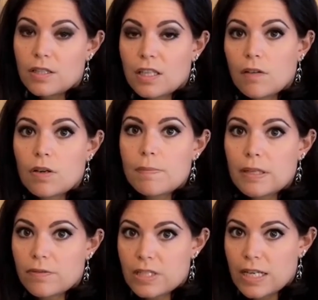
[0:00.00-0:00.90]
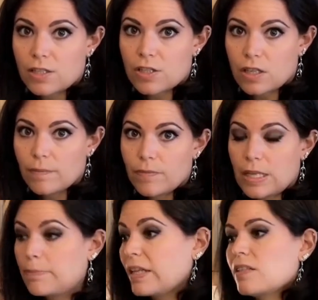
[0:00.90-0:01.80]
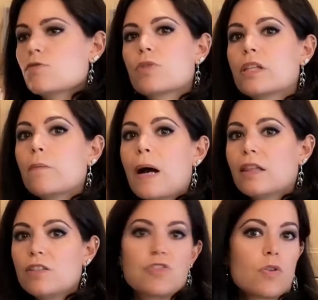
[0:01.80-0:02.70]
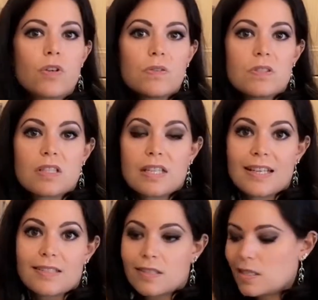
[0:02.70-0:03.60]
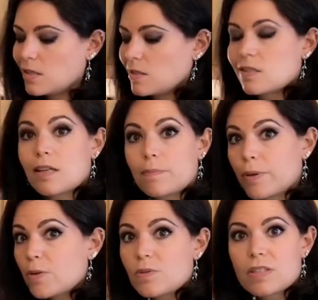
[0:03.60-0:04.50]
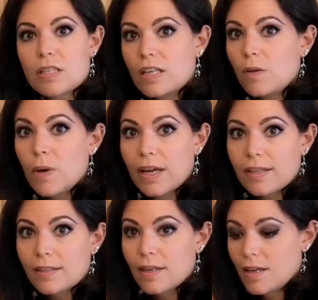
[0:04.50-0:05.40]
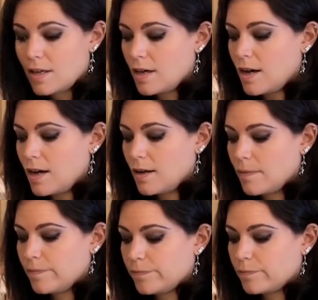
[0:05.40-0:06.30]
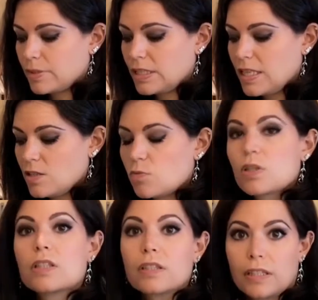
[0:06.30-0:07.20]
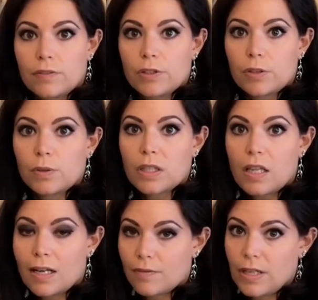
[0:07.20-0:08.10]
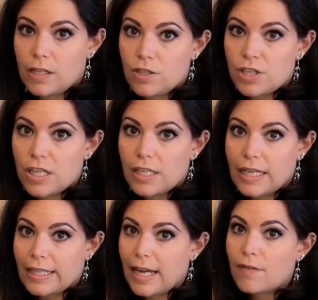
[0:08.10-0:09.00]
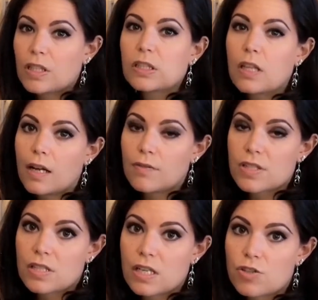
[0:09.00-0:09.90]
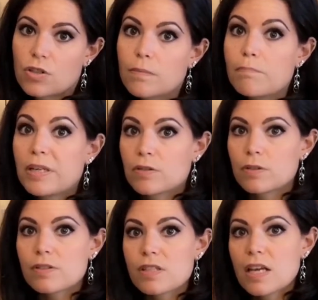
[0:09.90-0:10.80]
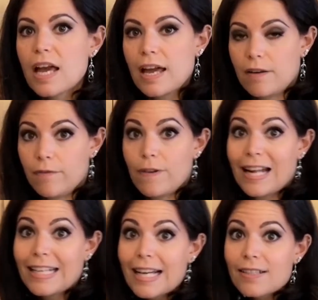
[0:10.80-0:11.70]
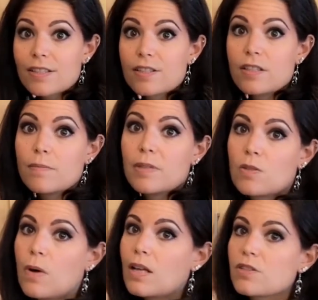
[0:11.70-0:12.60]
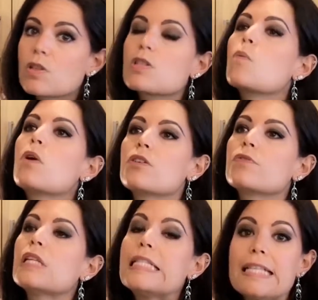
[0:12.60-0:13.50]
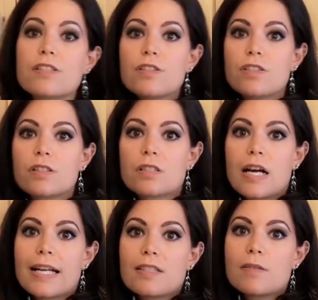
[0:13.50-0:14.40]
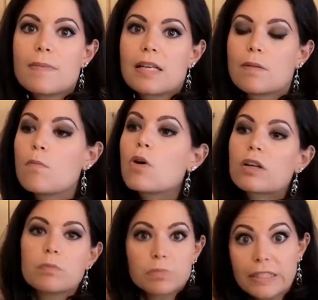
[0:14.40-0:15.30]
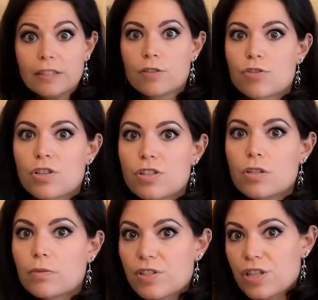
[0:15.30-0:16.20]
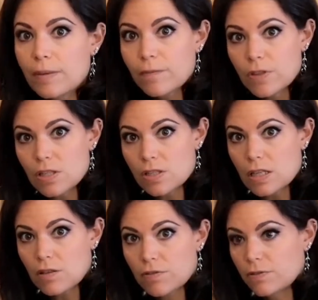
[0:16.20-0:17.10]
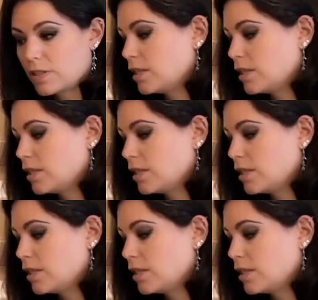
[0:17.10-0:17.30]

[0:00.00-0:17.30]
to give it a bit of texture. They blend really well. You don't notice the taste. The taste is not potent in any way. But these will give you a lot of energy, and they have a lot of essential minerals and fatty acids in them as well. So it's a wonderful addition to your diet to make a more complete nutritional regime for yourself.